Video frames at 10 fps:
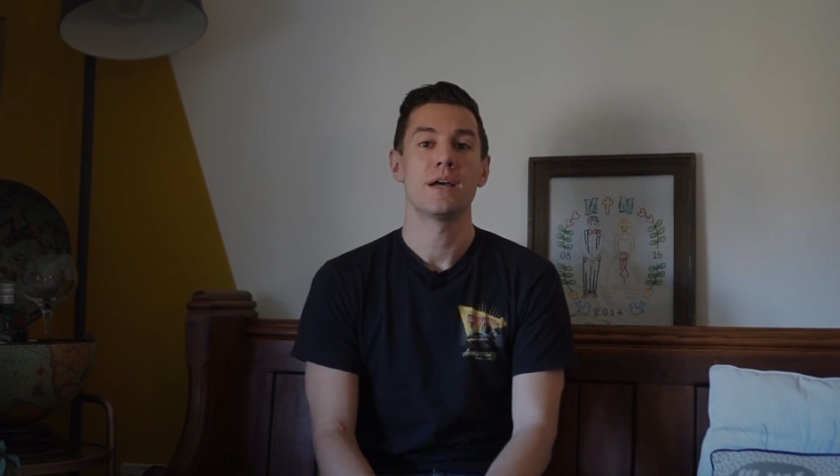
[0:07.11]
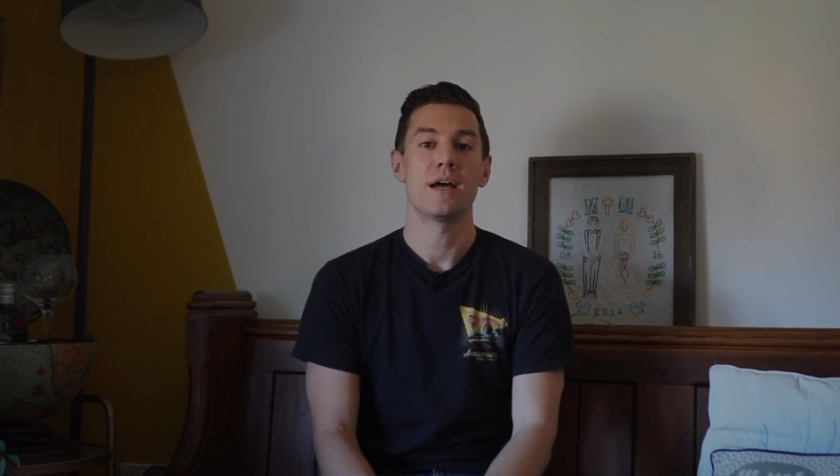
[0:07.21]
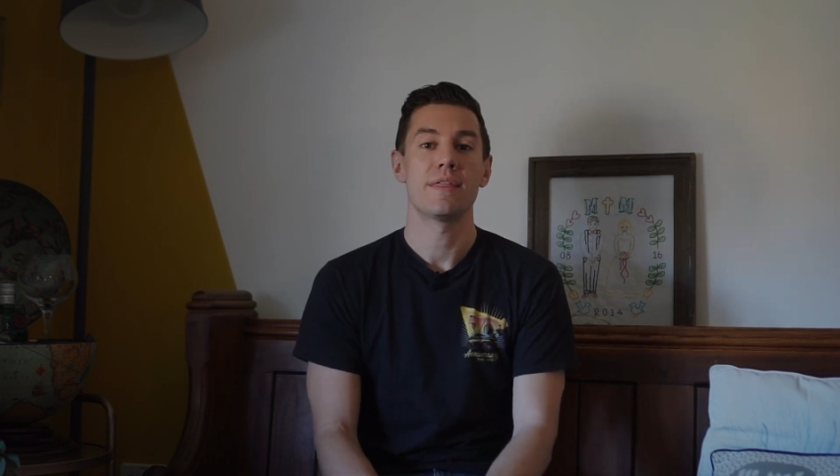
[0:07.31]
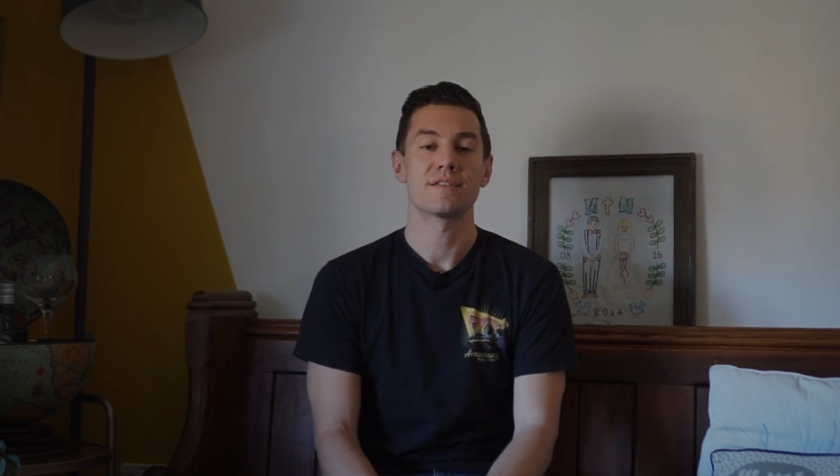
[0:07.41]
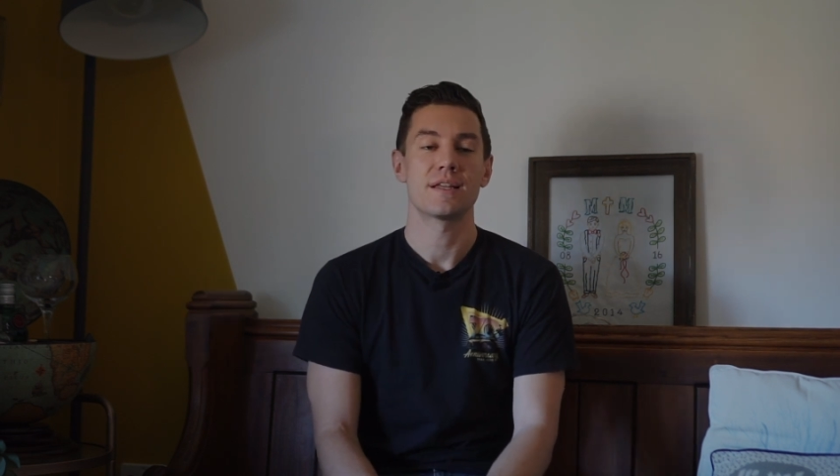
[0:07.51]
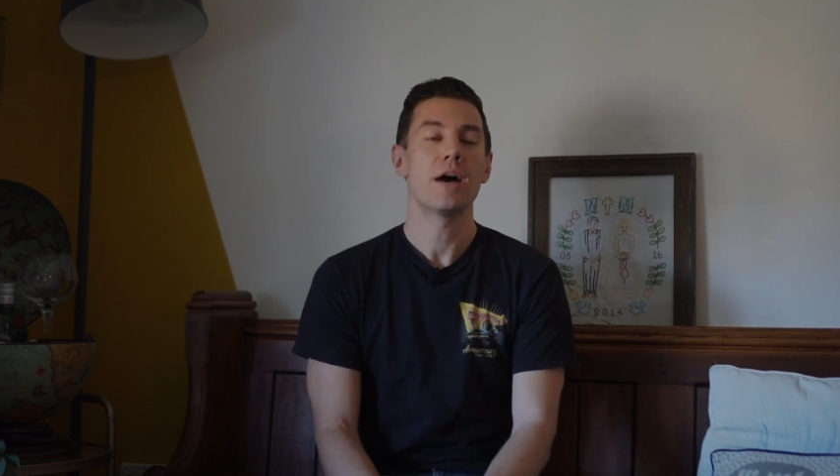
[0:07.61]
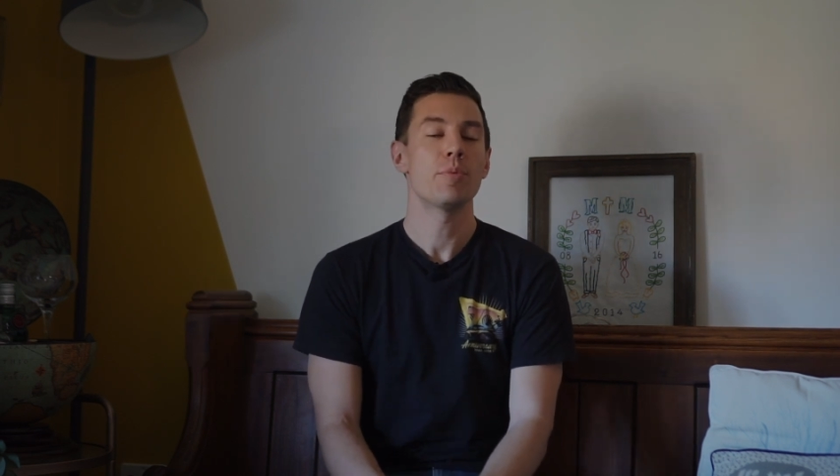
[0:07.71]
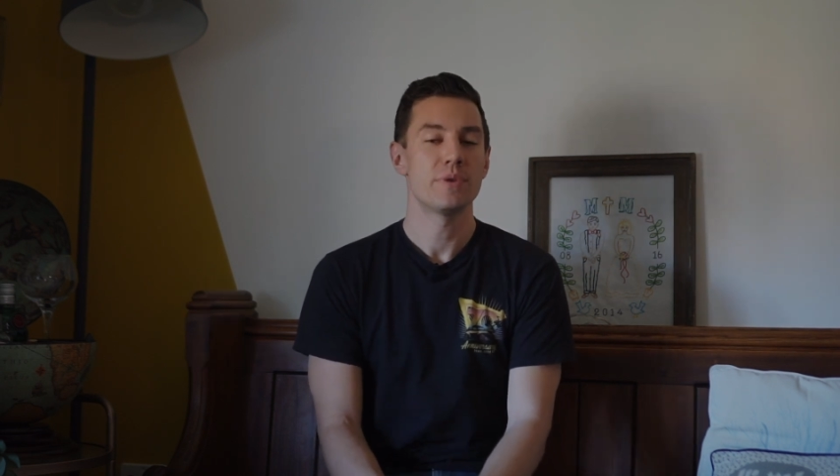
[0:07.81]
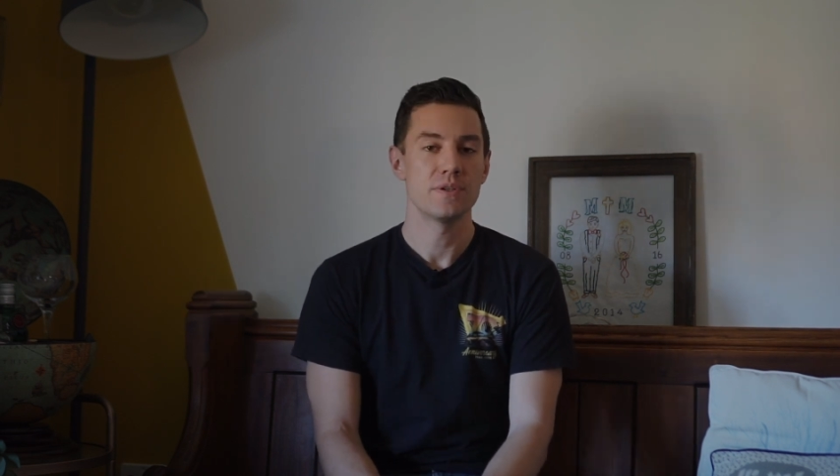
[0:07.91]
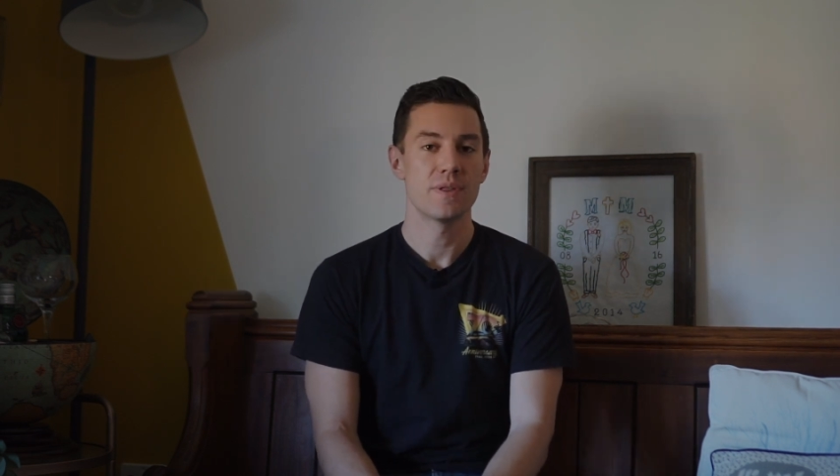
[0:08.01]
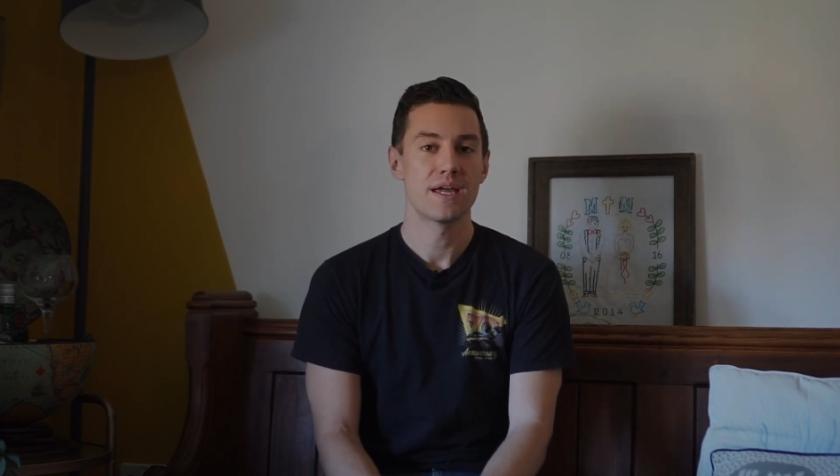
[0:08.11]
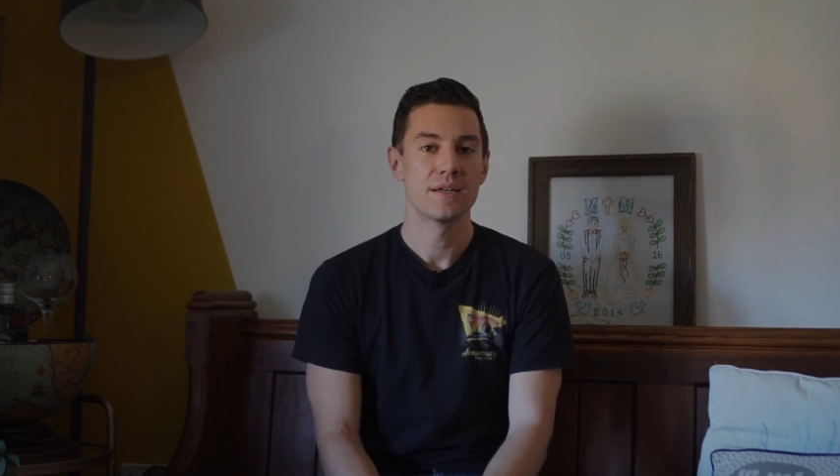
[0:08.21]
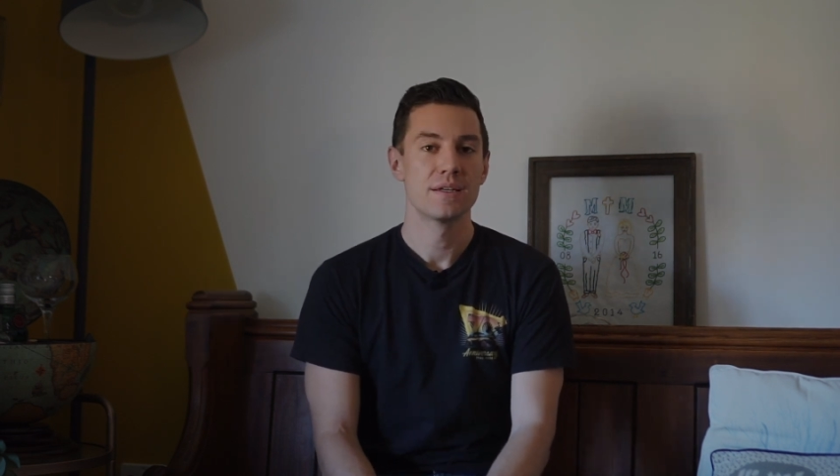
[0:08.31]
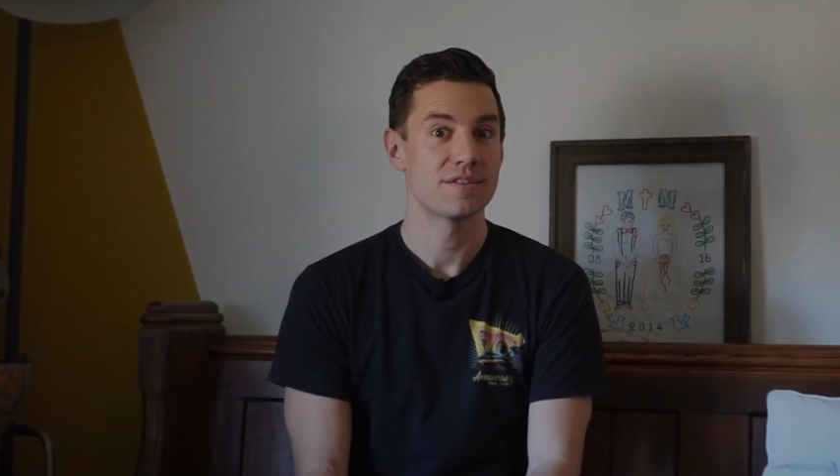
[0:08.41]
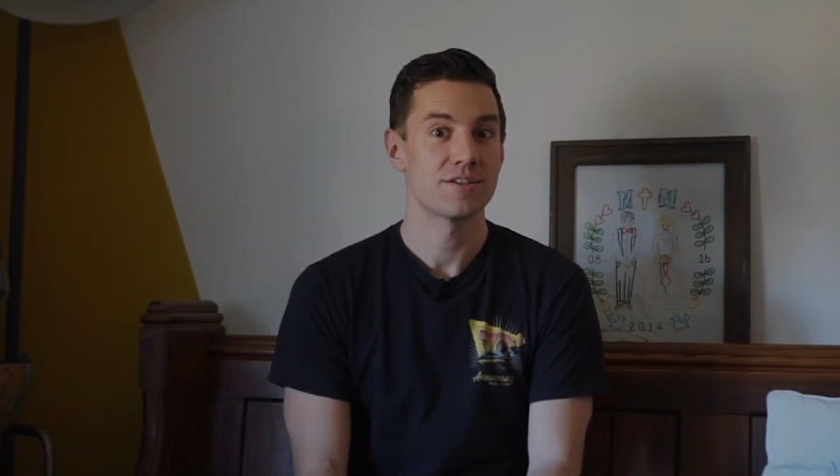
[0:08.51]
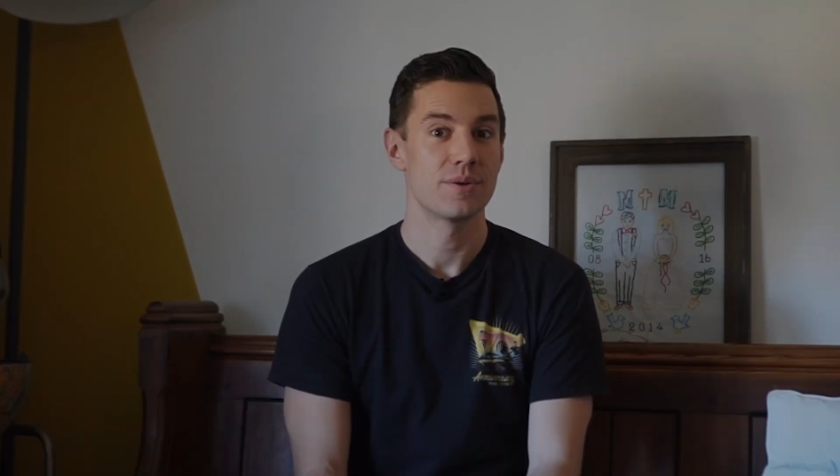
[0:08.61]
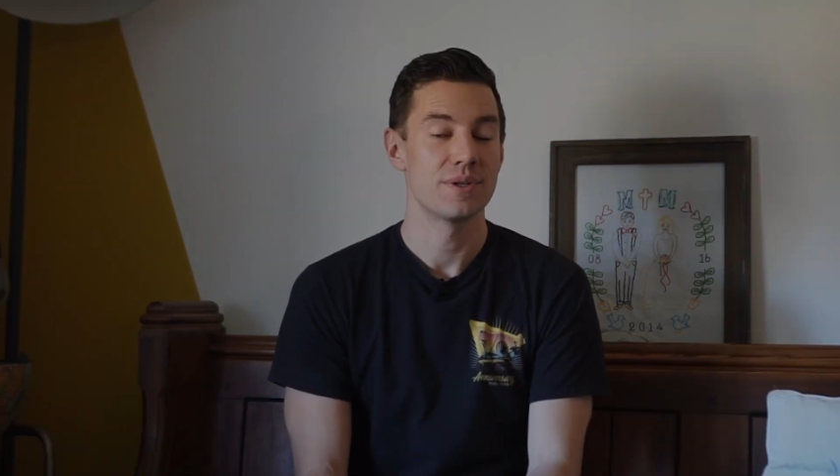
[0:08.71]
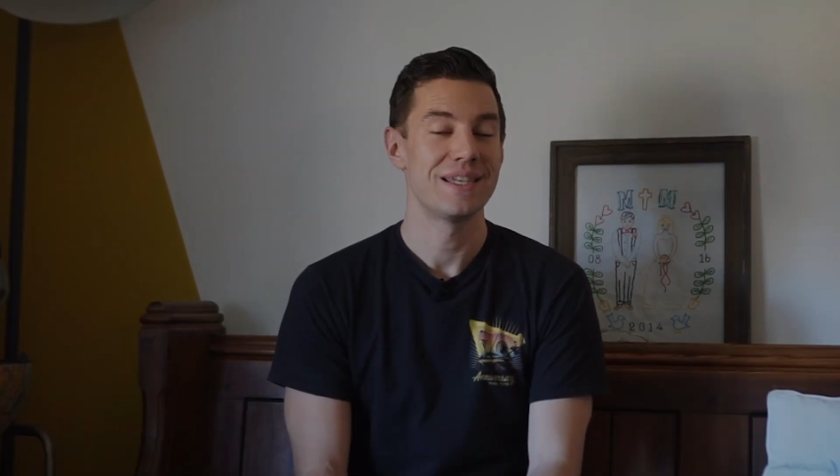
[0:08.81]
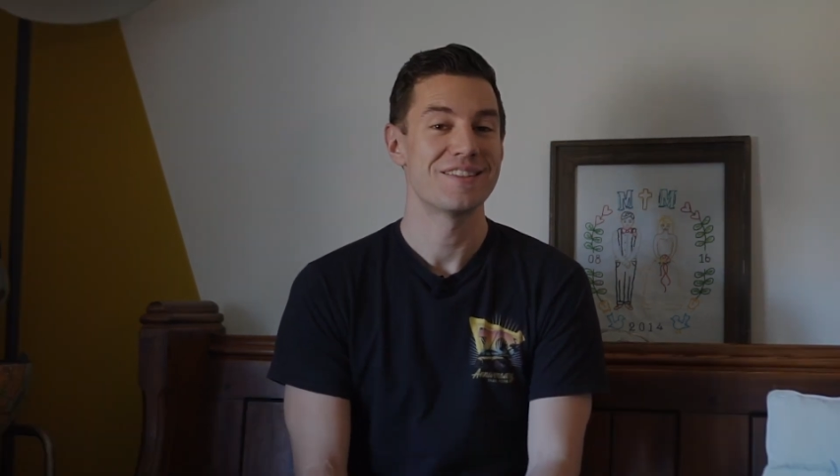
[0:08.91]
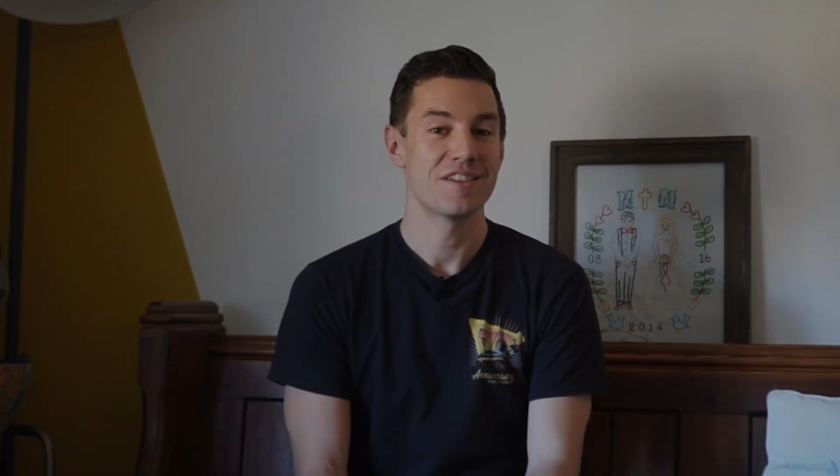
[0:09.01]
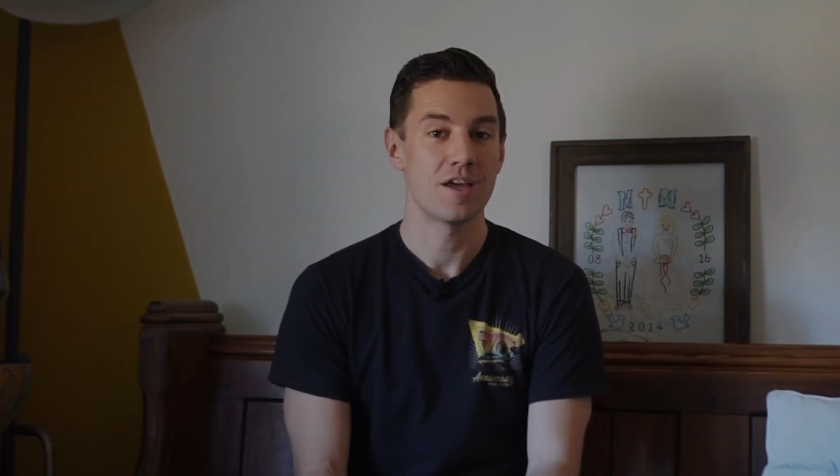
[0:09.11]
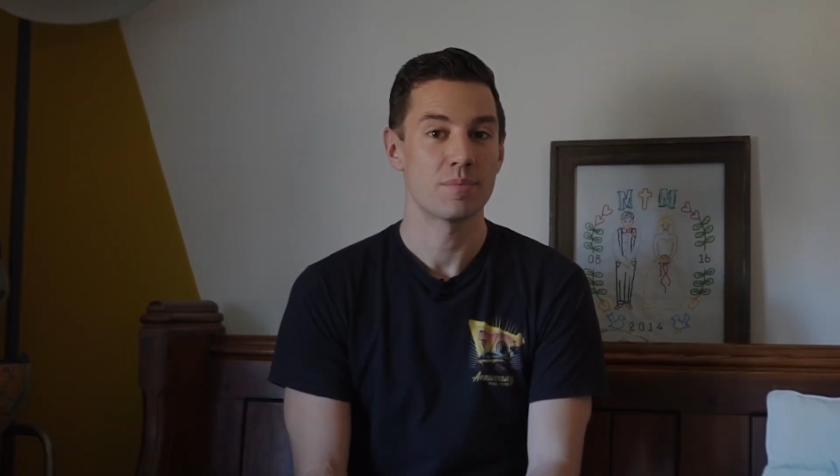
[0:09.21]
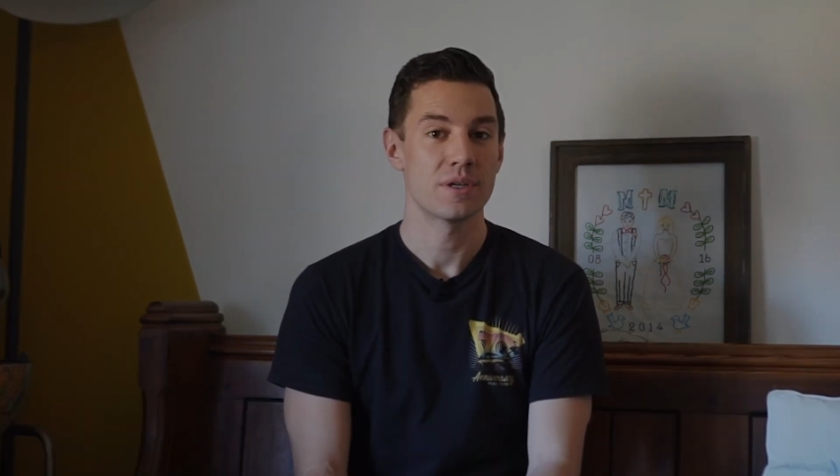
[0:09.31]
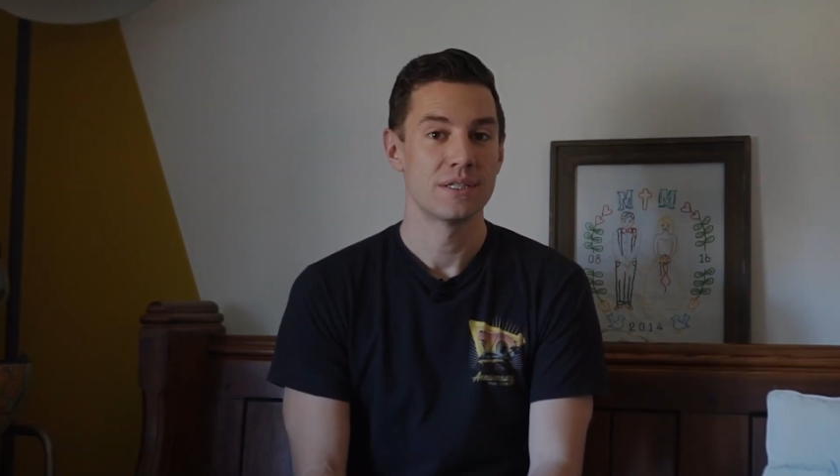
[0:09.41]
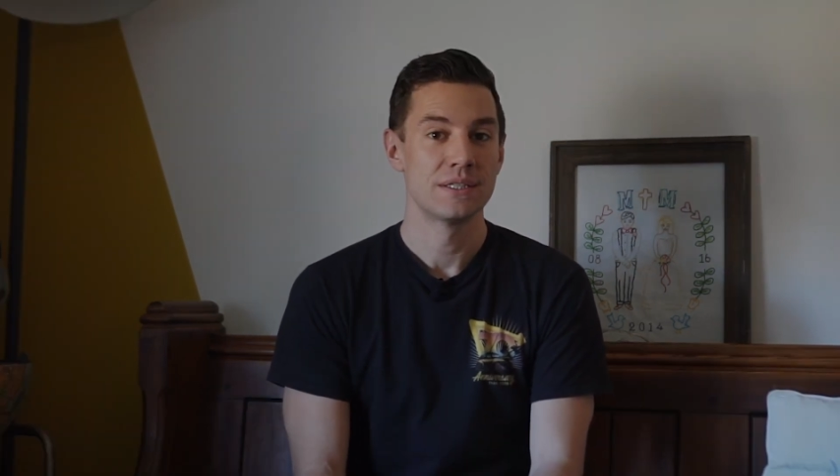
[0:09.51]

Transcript: that's going to help you do that, so listen up.